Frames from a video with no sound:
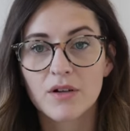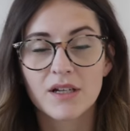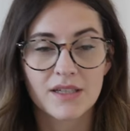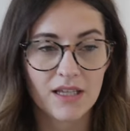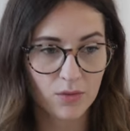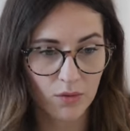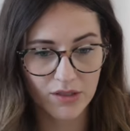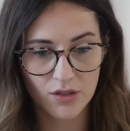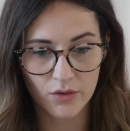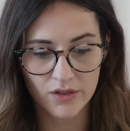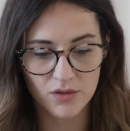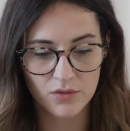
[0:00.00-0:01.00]
because that's where we
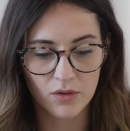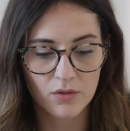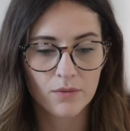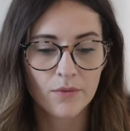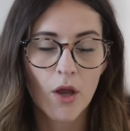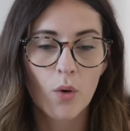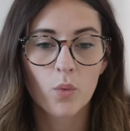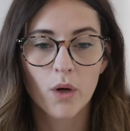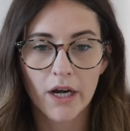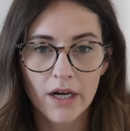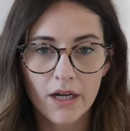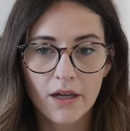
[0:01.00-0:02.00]
do our school
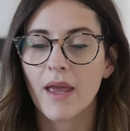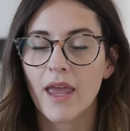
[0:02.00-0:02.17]
work,